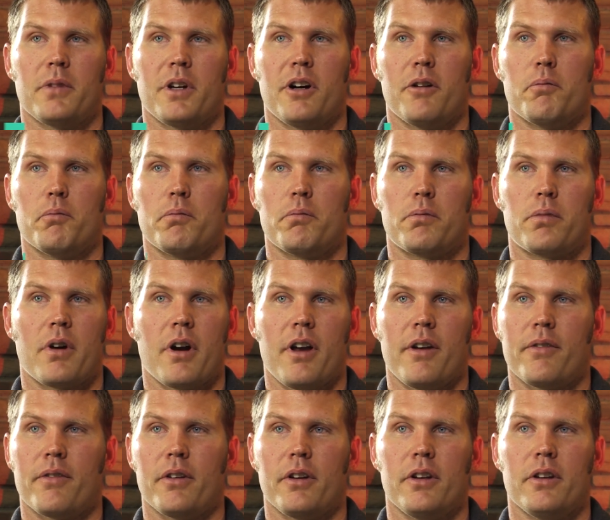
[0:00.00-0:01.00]
help pray
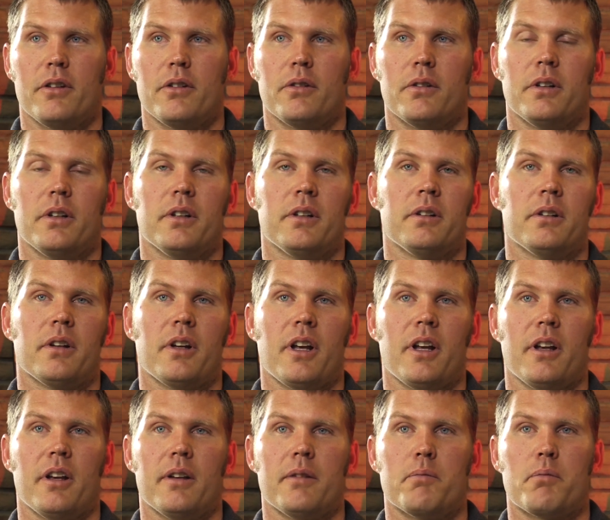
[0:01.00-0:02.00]
for you
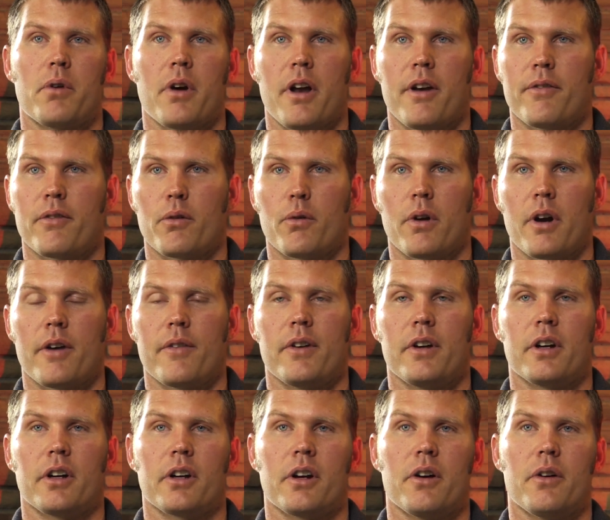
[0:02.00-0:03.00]
and pray for whatever
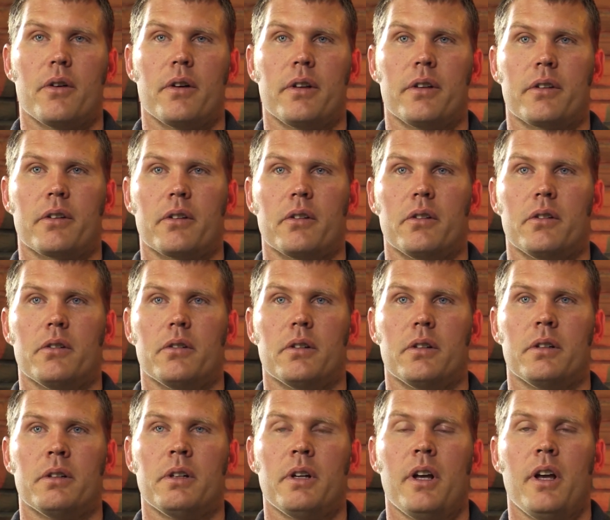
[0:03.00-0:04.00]
you're going through,
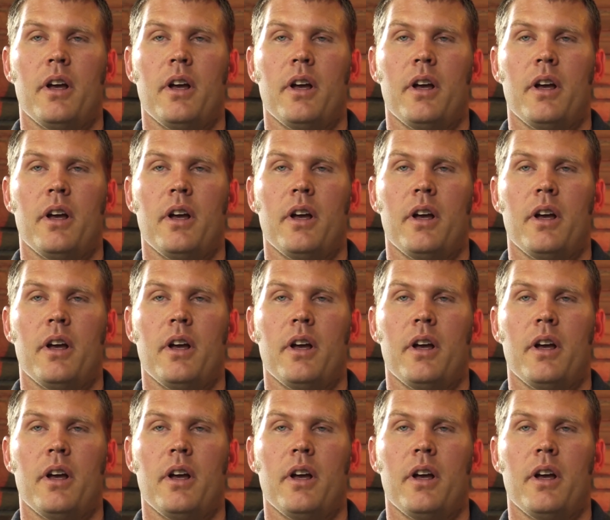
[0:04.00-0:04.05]
and